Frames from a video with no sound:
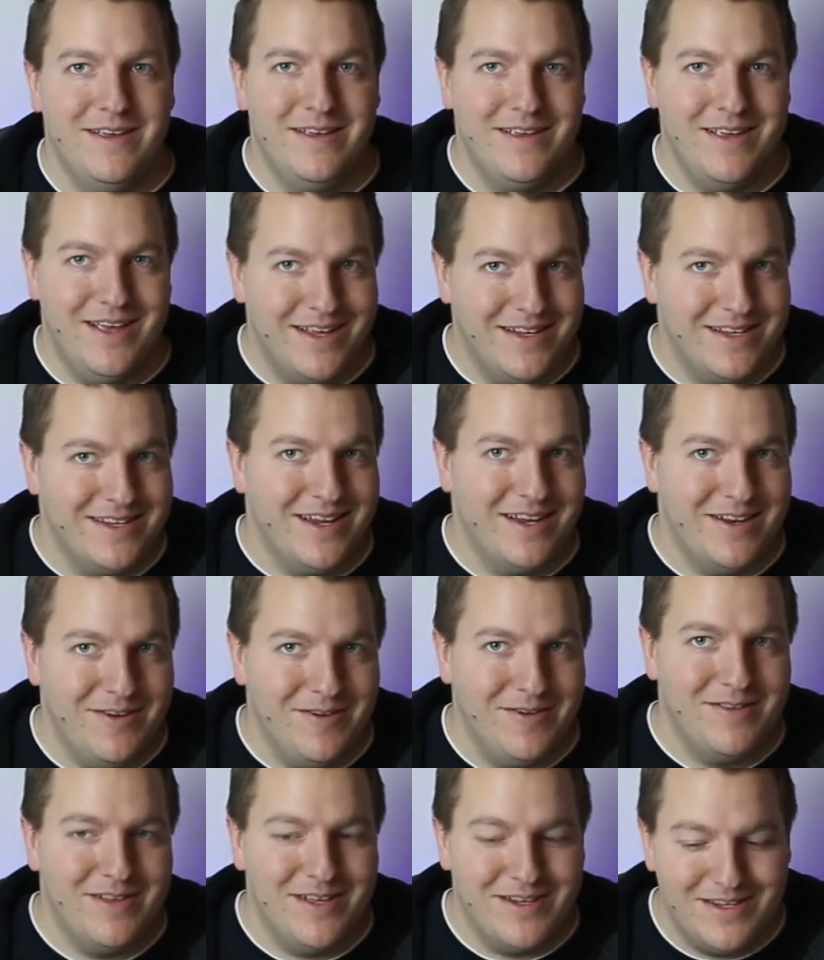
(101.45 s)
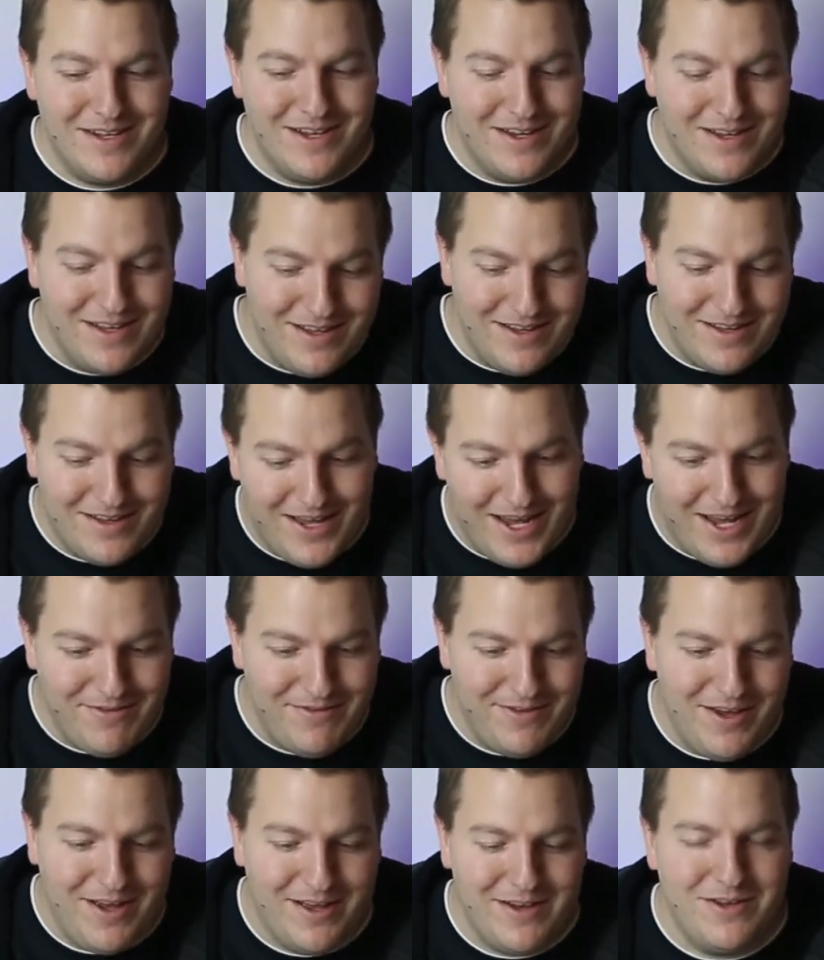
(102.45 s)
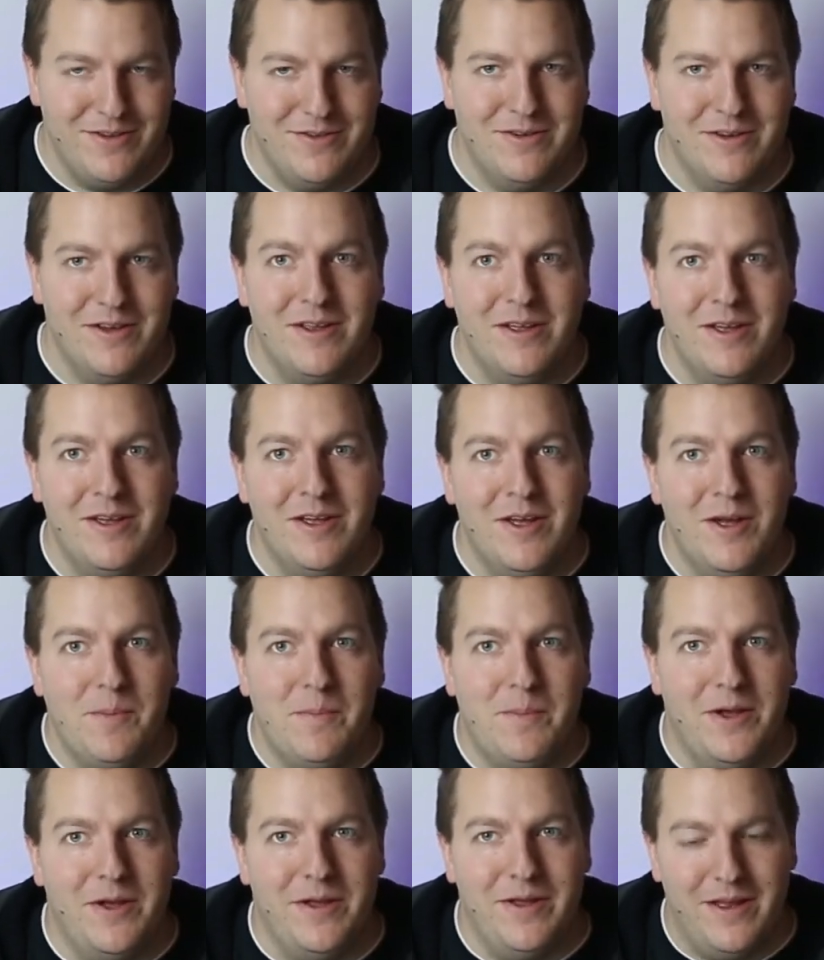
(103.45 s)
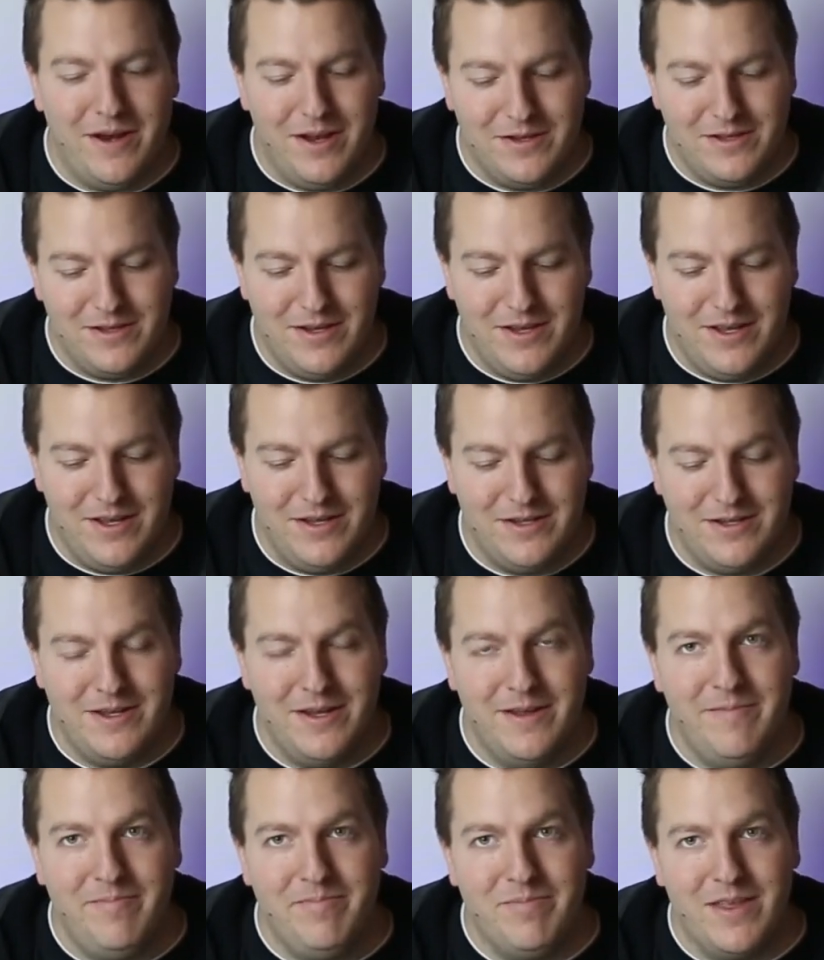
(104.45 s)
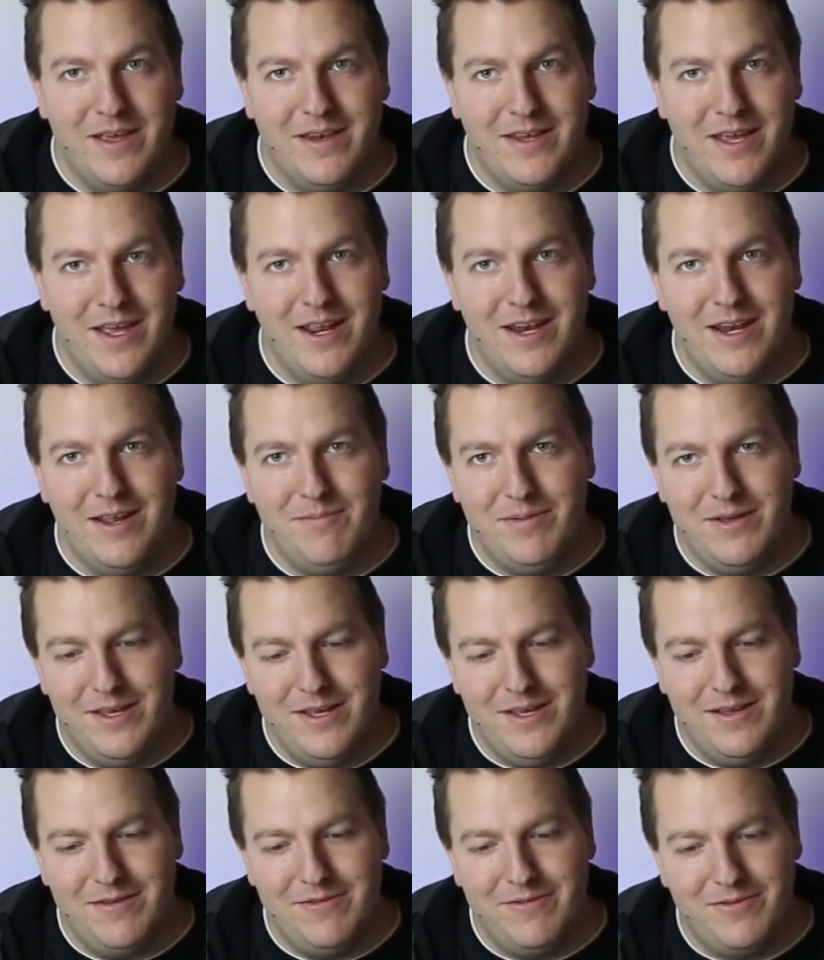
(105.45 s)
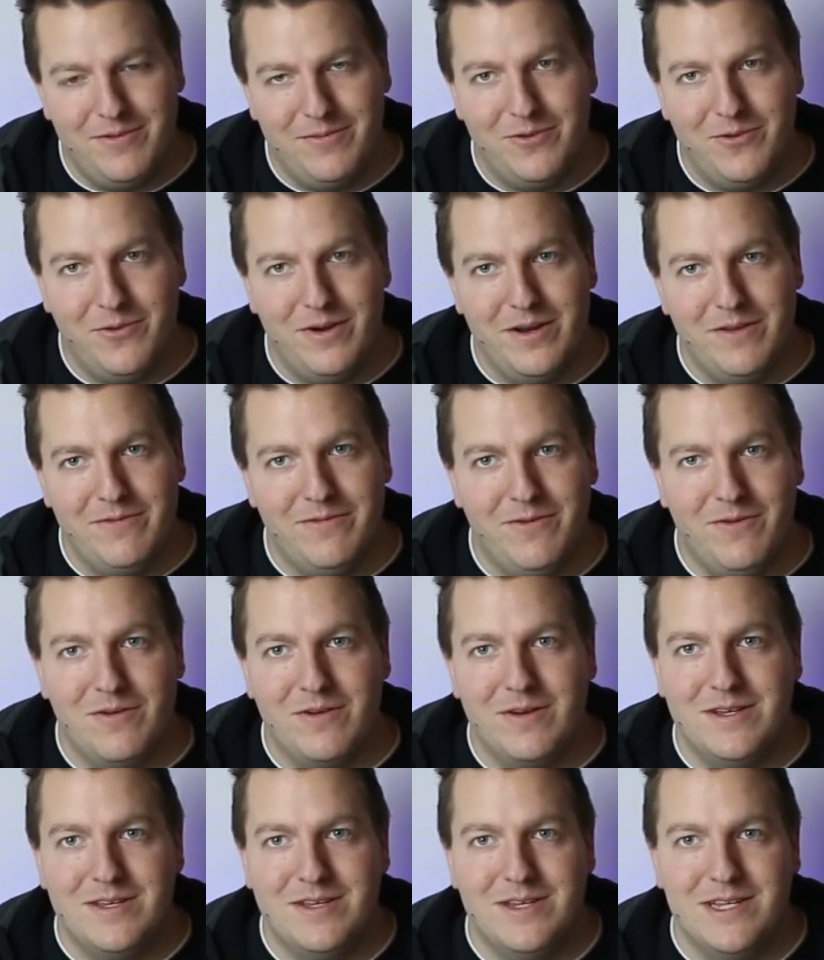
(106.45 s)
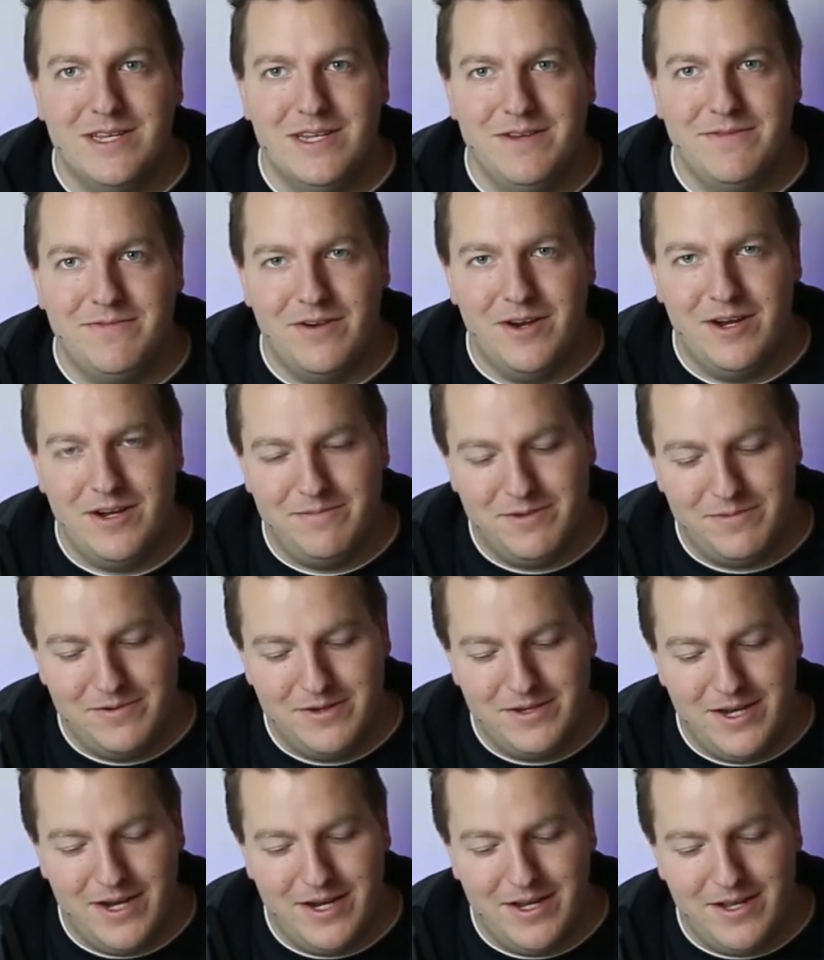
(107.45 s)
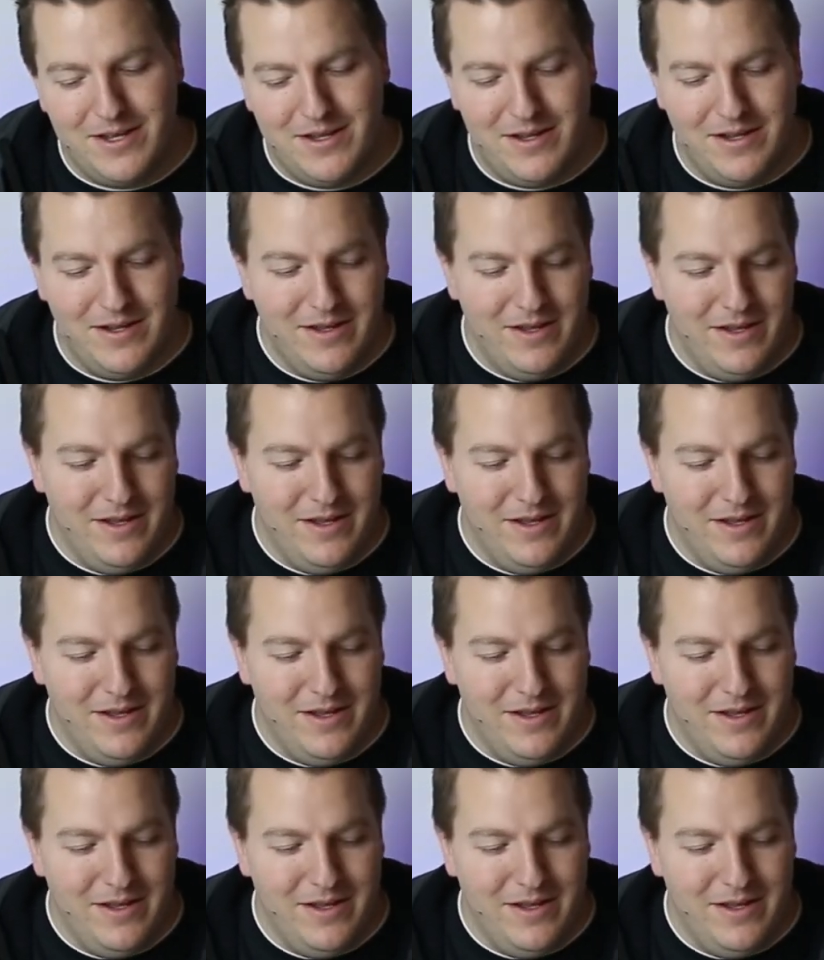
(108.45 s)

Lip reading: Yes, I know that's like a caveat to it, but it also does 1080p from 24 to 60 frames per second.